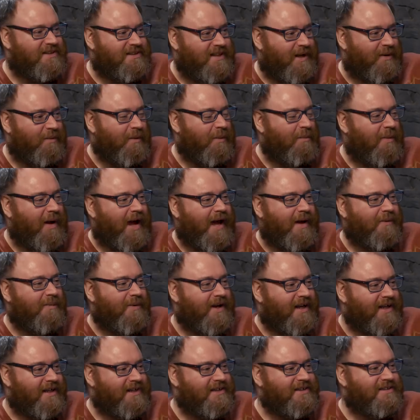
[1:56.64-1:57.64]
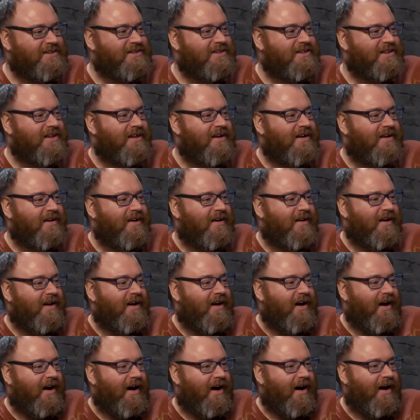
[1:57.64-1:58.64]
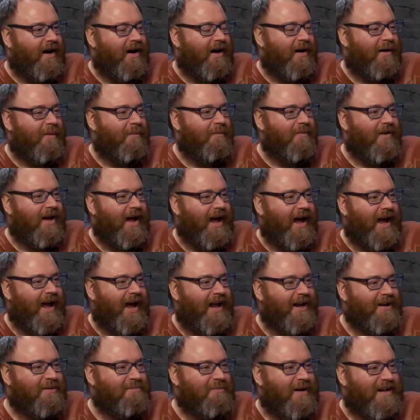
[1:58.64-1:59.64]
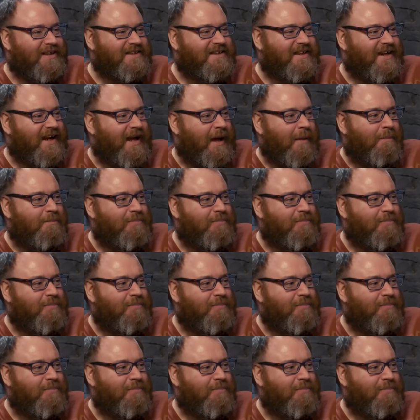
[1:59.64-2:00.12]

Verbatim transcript: as they were babies, um, and basically